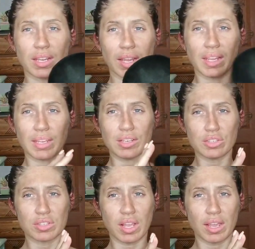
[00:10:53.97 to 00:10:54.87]
get
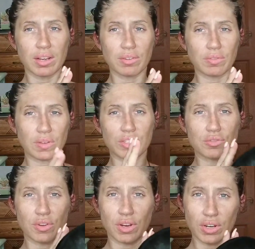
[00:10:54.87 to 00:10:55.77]
each side of
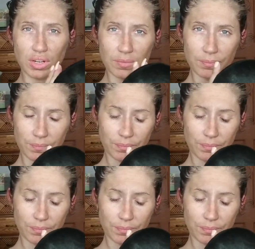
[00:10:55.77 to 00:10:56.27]
each finger.